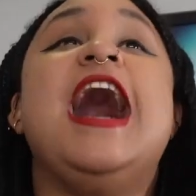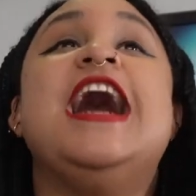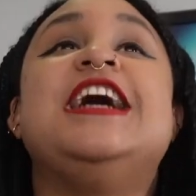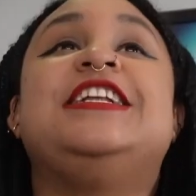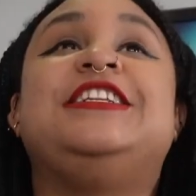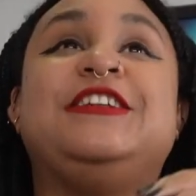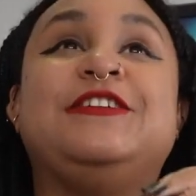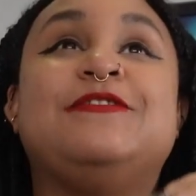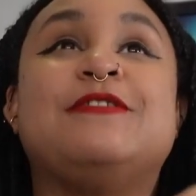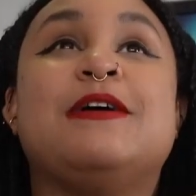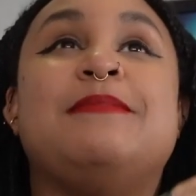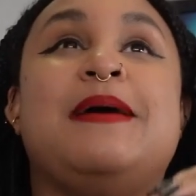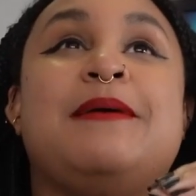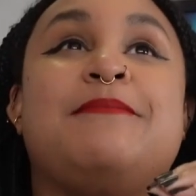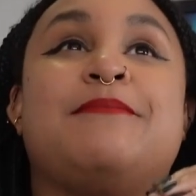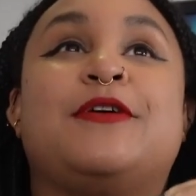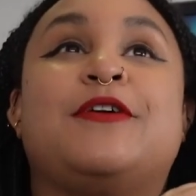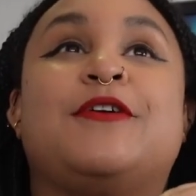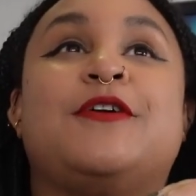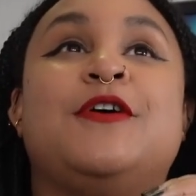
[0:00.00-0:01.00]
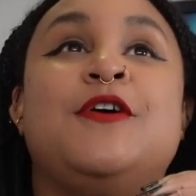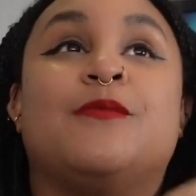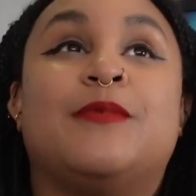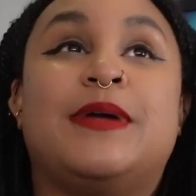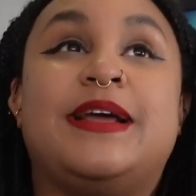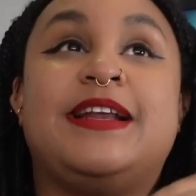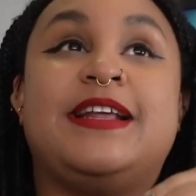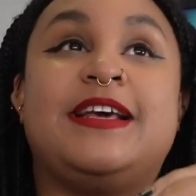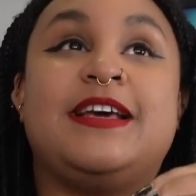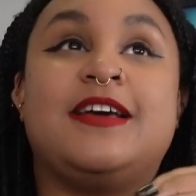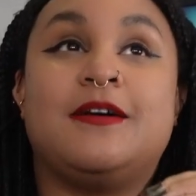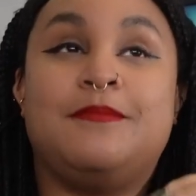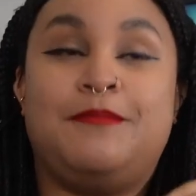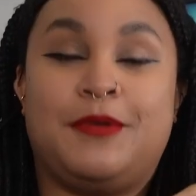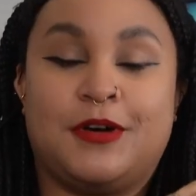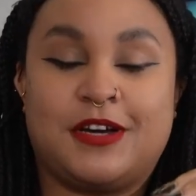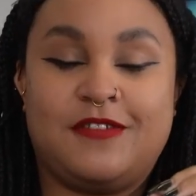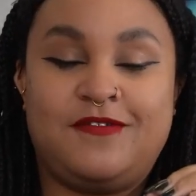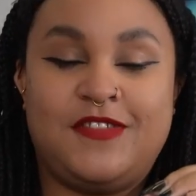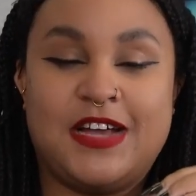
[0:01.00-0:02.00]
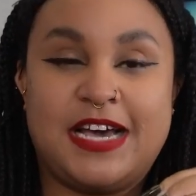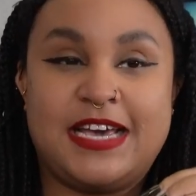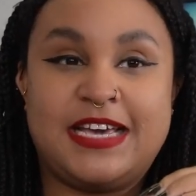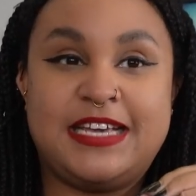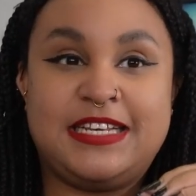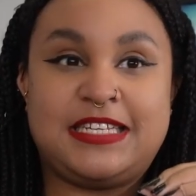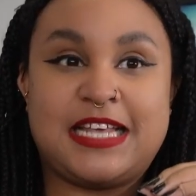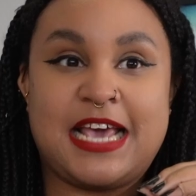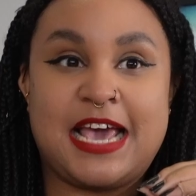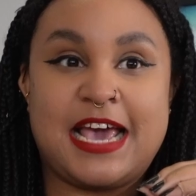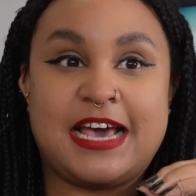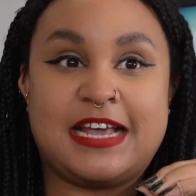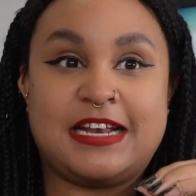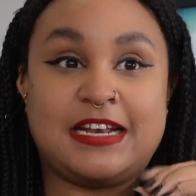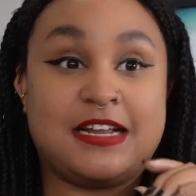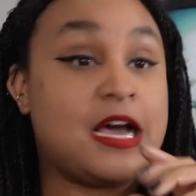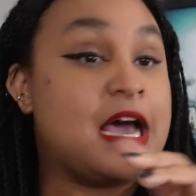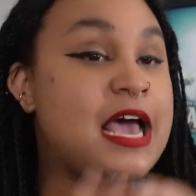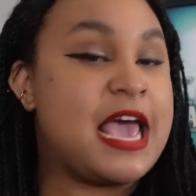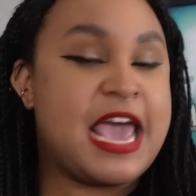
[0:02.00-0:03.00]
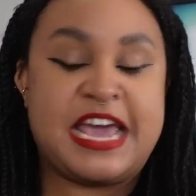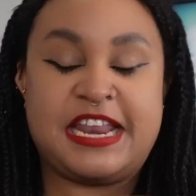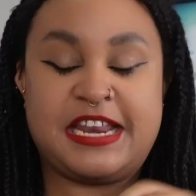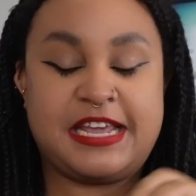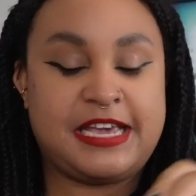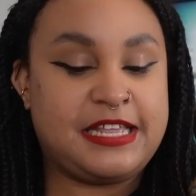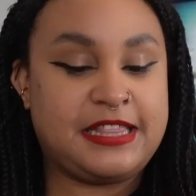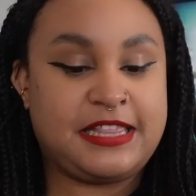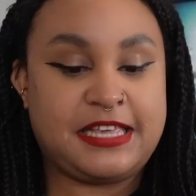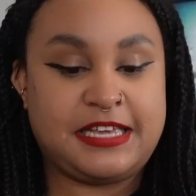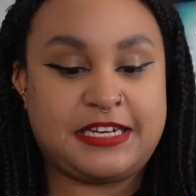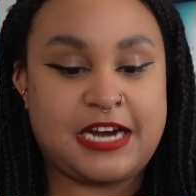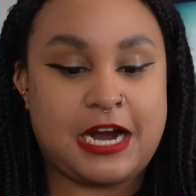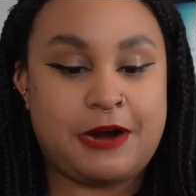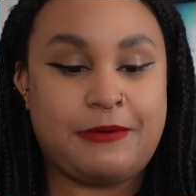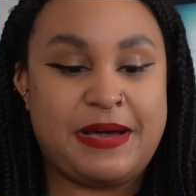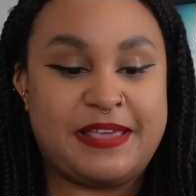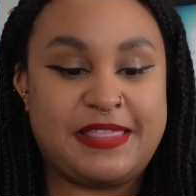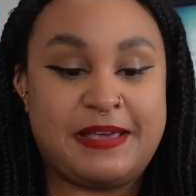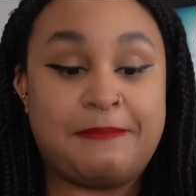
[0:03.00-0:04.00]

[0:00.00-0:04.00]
I do remember reading A Book of Night and hating it the entire way.